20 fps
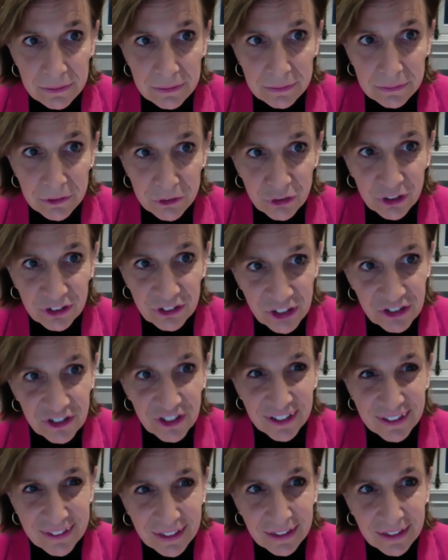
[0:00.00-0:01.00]

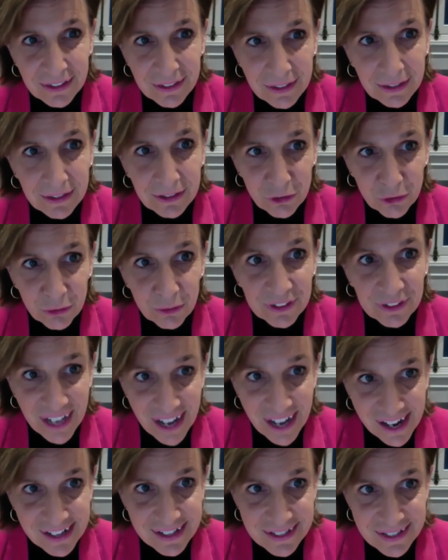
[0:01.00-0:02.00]
strategic thinking to
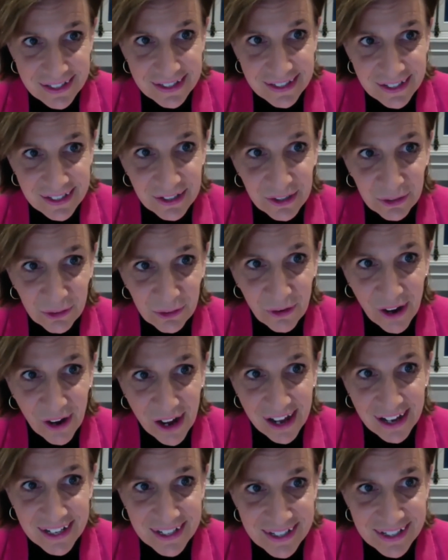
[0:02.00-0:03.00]
enhance,
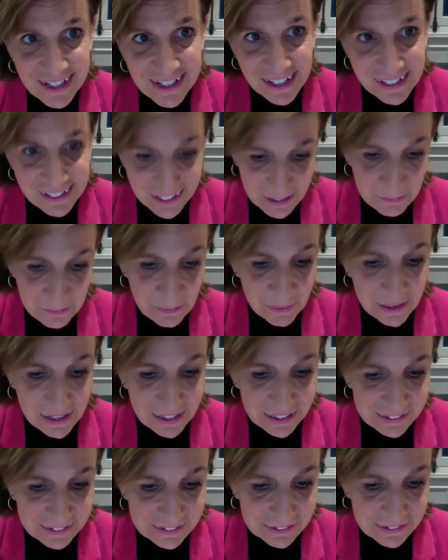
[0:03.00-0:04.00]
high scale
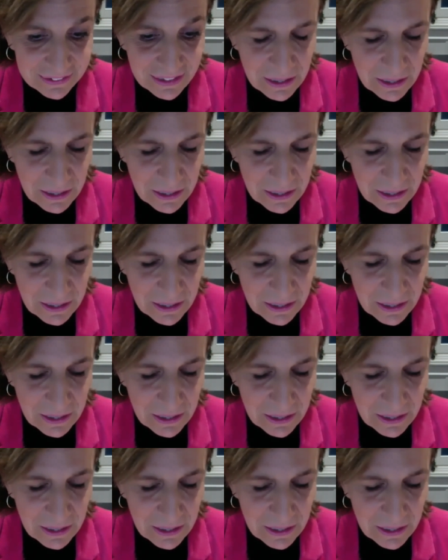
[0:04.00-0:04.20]
impact.